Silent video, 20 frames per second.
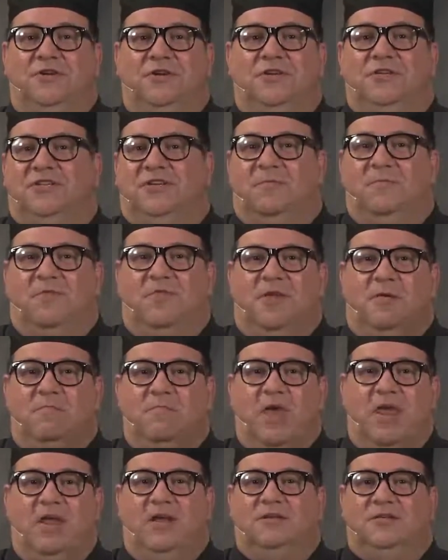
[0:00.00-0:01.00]
you to some of the
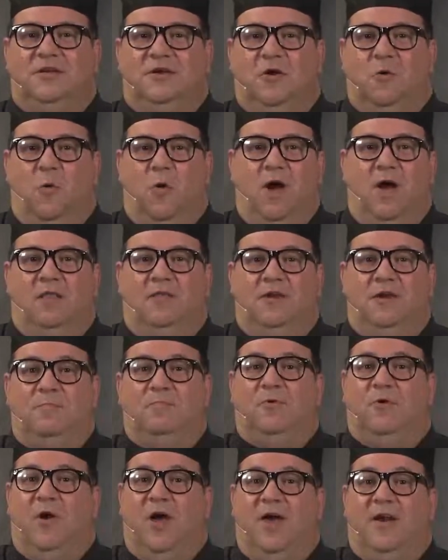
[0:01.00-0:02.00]
amazing quality
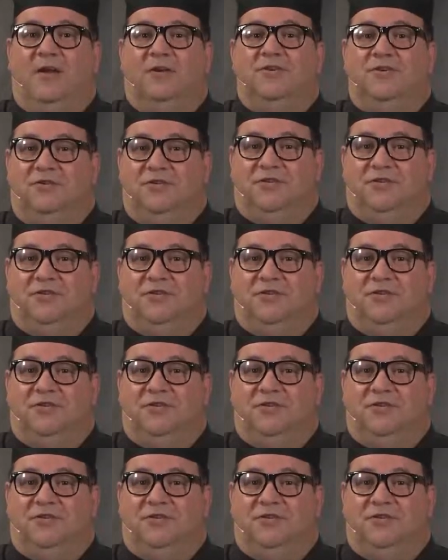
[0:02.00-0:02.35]
products